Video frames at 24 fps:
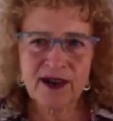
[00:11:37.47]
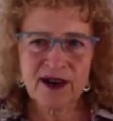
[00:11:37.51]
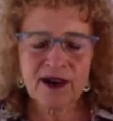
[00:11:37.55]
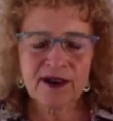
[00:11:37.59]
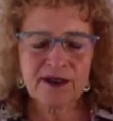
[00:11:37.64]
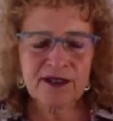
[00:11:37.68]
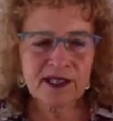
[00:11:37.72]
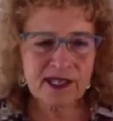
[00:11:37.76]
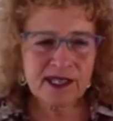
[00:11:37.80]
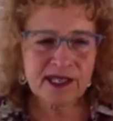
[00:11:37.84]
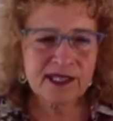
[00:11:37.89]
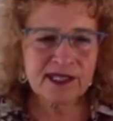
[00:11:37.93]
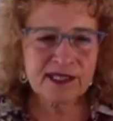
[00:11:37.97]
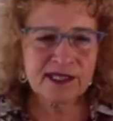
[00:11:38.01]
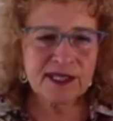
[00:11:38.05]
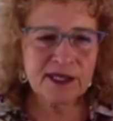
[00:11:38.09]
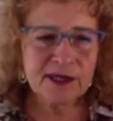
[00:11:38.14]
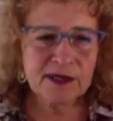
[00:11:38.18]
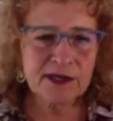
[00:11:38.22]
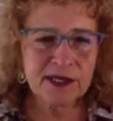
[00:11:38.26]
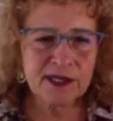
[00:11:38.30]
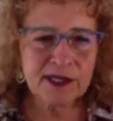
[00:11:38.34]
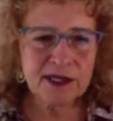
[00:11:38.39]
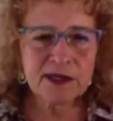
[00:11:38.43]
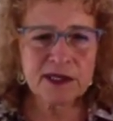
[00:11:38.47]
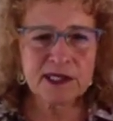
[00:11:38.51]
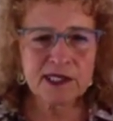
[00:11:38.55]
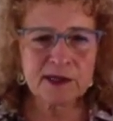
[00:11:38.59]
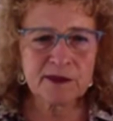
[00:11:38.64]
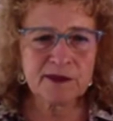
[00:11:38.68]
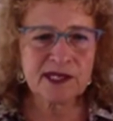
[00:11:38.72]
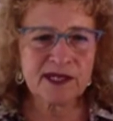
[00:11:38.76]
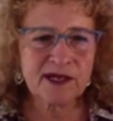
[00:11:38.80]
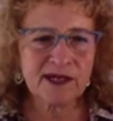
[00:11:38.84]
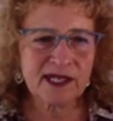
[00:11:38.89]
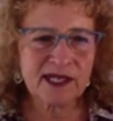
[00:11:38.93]
are the kids who used to
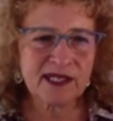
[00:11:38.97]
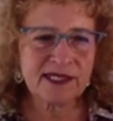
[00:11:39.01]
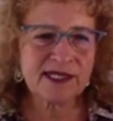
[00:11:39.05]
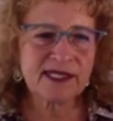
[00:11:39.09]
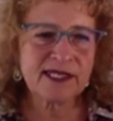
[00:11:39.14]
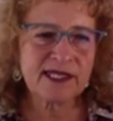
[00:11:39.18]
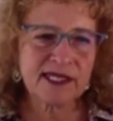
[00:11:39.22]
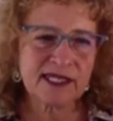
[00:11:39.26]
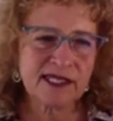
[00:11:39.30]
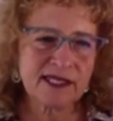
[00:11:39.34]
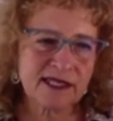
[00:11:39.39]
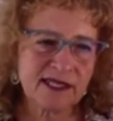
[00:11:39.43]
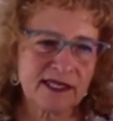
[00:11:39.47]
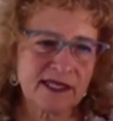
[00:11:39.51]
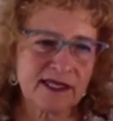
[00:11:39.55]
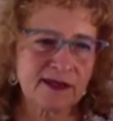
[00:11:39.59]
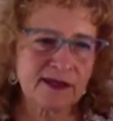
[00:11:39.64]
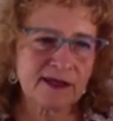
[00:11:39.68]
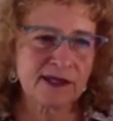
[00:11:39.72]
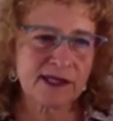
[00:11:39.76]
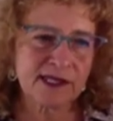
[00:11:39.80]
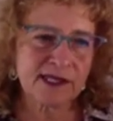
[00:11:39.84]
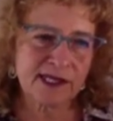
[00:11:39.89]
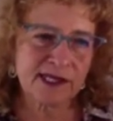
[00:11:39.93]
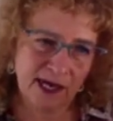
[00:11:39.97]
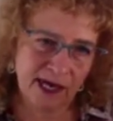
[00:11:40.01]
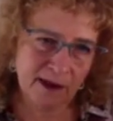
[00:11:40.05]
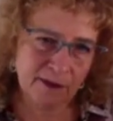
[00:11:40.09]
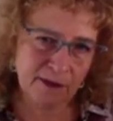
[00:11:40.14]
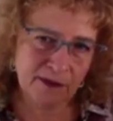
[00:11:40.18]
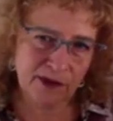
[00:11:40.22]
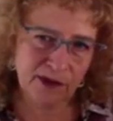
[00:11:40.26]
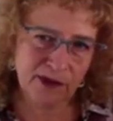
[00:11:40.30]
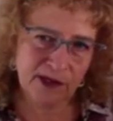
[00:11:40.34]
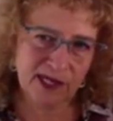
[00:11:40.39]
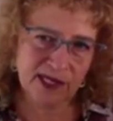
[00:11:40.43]
be called sissies or
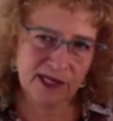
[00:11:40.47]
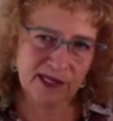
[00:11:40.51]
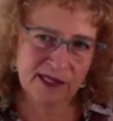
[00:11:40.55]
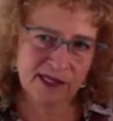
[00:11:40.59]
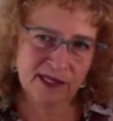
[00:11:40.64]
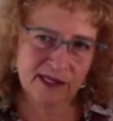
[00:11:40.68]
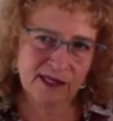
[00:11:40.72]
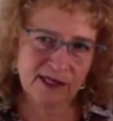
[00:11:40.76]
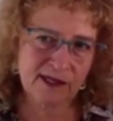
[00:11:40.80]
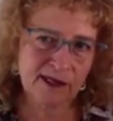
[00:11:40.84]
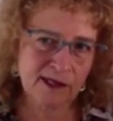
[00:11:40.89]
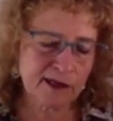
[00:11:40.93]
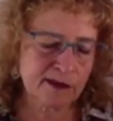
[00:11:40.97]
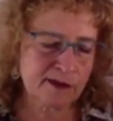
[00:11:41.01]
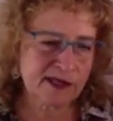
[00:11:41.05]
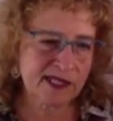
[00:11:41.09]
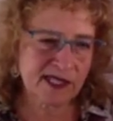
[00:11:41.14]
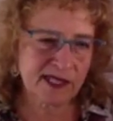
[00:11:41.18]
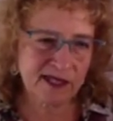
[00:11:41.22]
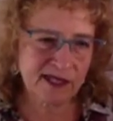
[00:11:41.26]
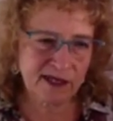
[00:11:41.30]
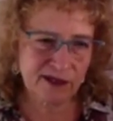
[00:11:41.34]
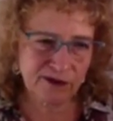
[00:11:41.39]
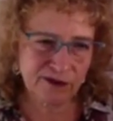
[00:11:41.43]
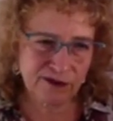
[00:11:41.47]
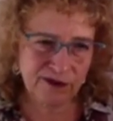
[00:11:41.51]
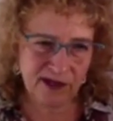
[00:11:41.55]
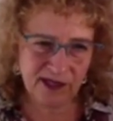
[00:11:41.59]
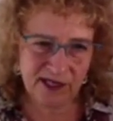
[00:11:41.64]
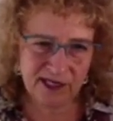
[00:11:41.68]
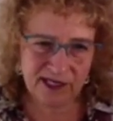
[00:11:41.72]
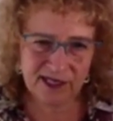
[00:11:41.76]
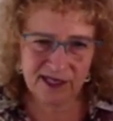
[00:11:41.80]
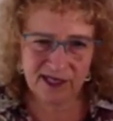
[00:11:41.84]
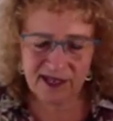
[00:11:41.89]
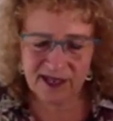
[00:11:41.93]
tomboys, terms that have
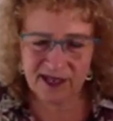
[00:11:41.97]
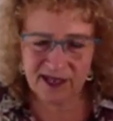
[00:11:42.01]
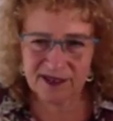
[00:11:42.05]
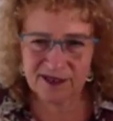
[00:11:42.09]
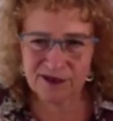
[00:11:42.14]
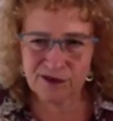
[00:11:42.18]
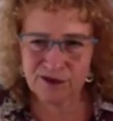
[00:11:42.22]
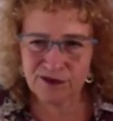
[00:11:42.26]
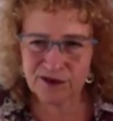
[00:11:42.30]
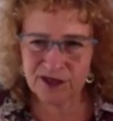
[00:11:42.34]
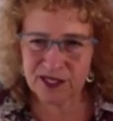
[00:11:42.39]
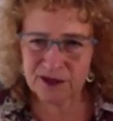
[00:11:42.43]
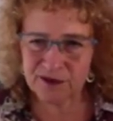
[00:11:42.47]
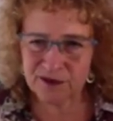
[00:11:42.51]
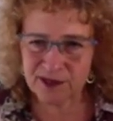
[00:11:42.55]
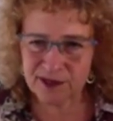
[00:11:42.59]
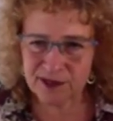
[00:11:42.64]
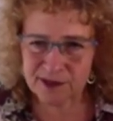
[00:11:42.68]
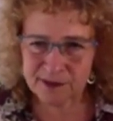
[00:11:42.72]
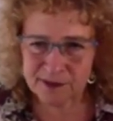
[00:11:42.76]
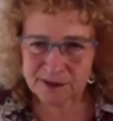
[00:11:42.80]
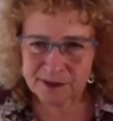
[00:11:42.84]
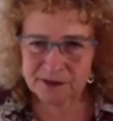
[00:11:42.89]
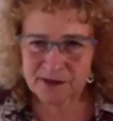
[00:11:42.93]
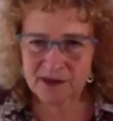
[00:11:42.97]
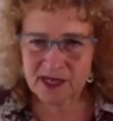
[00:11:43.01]
fallen out of favor.